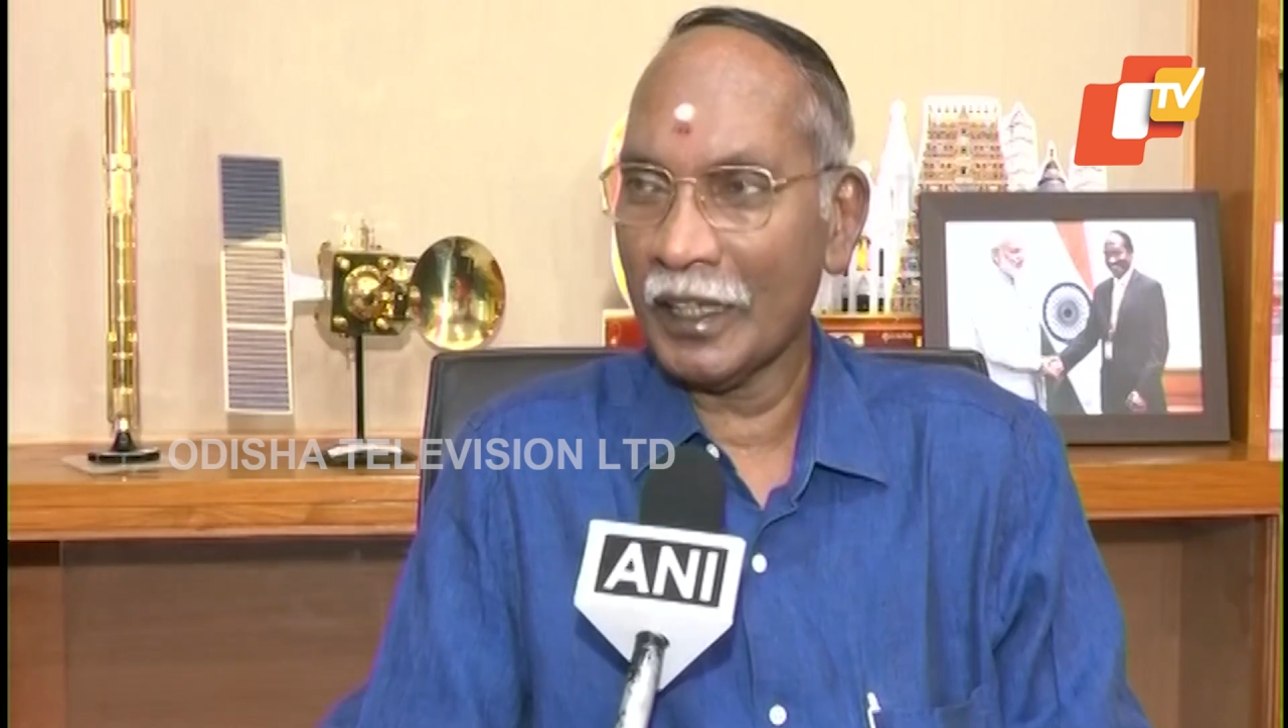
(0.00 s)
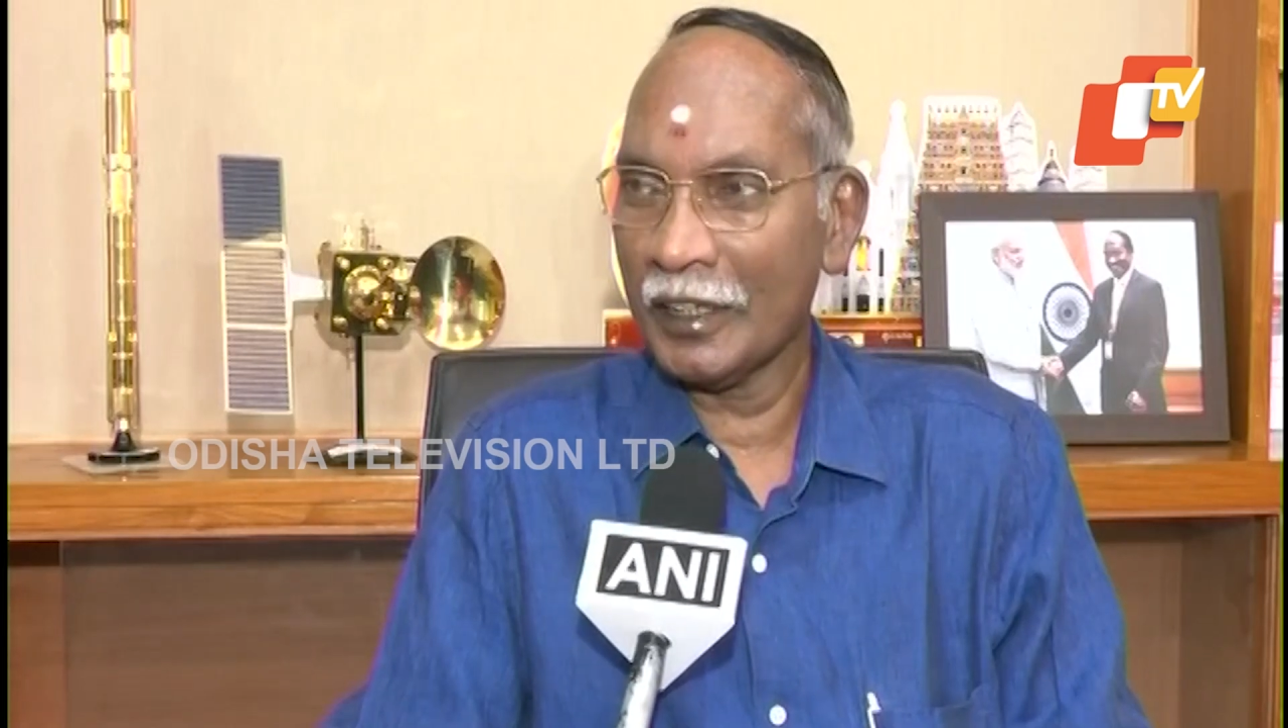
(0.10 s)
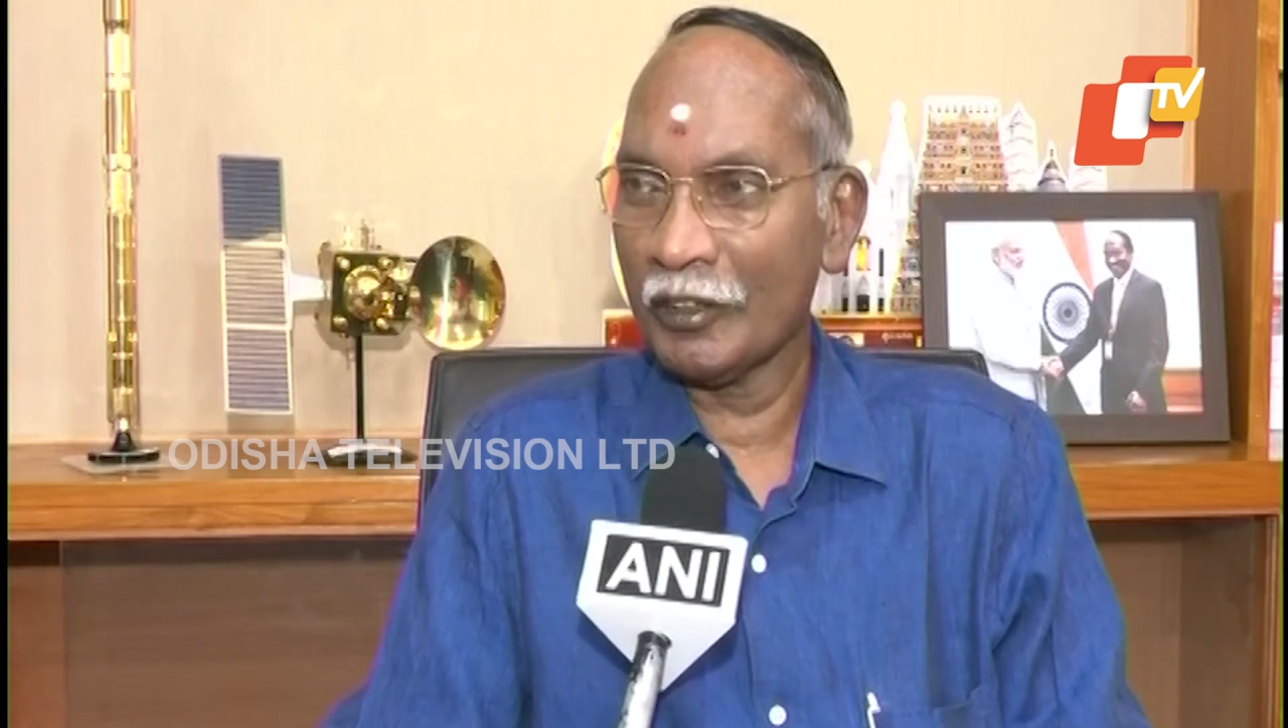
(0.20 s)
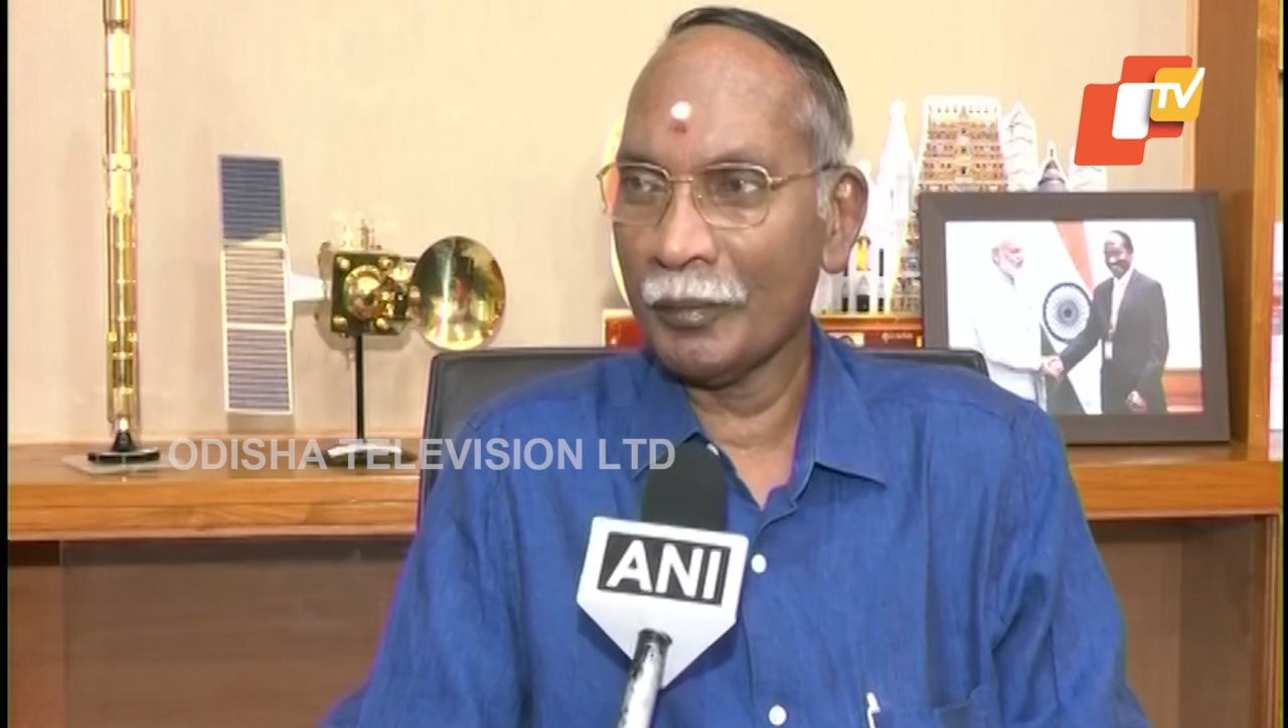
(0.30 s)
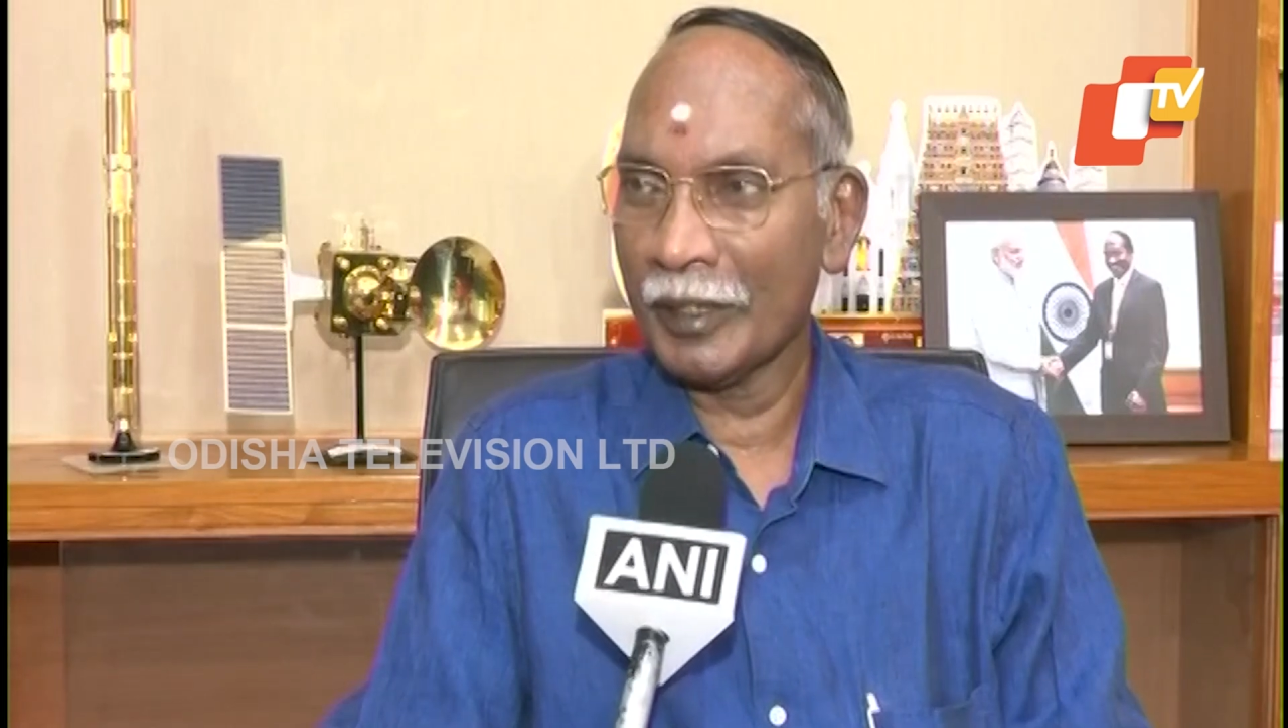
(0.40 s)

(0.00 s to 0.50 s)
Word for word: corrective